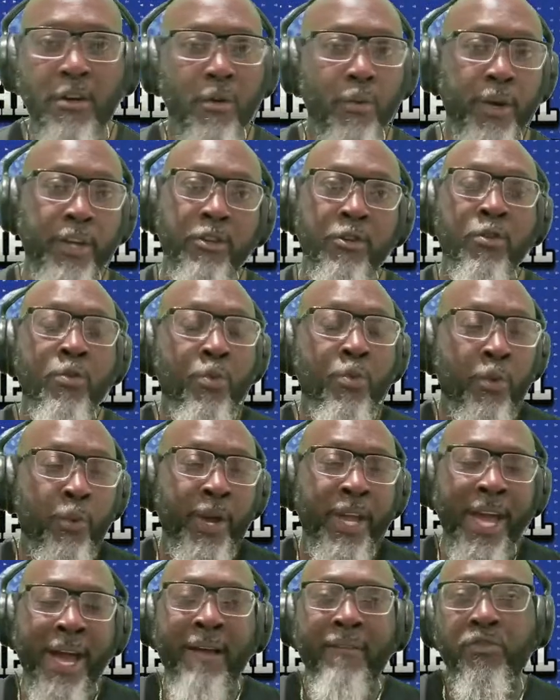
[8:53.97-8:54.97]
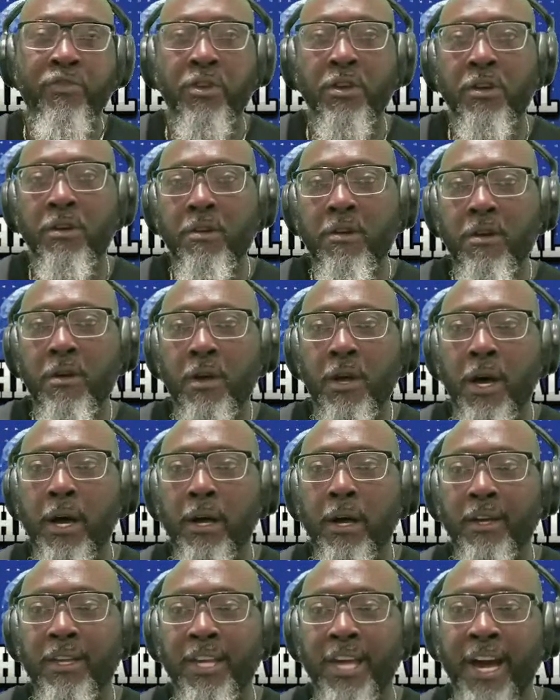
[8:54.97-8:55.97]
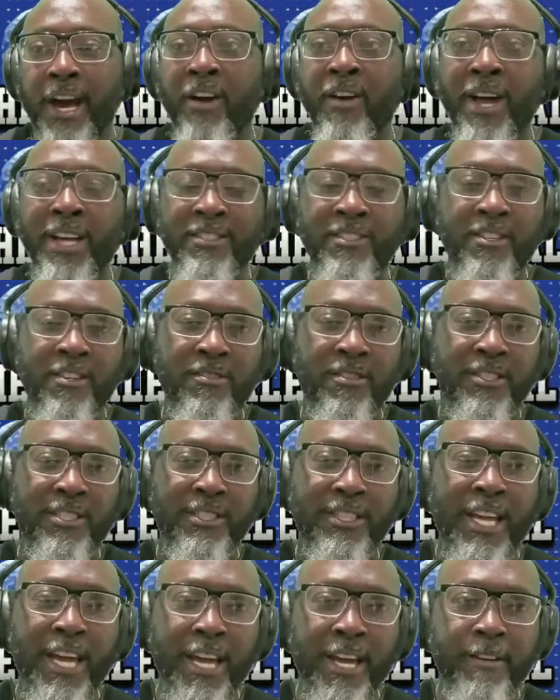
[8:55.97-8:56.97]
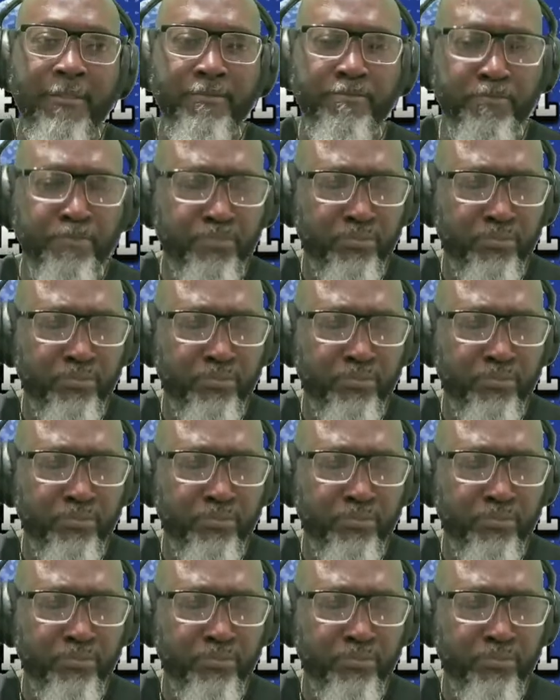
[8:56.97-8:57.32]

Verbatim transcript: We do. We have to, uh, Cal has to understand.